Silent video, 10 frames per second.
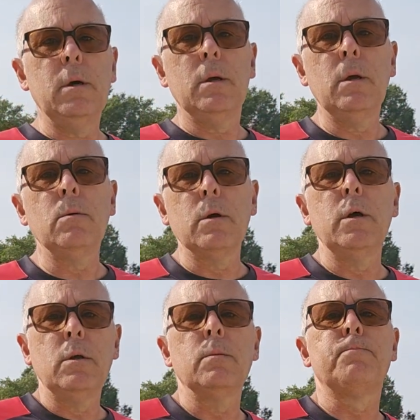
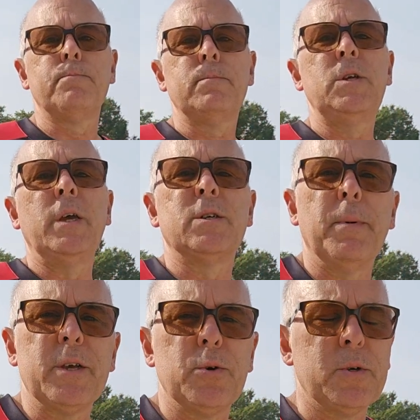It'll take some
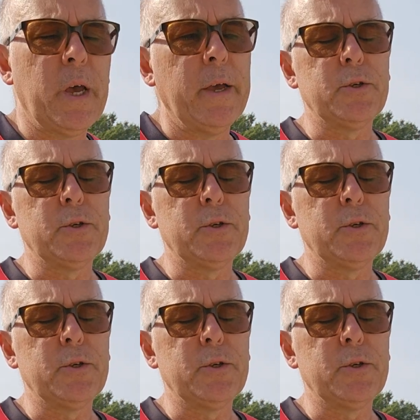exercise.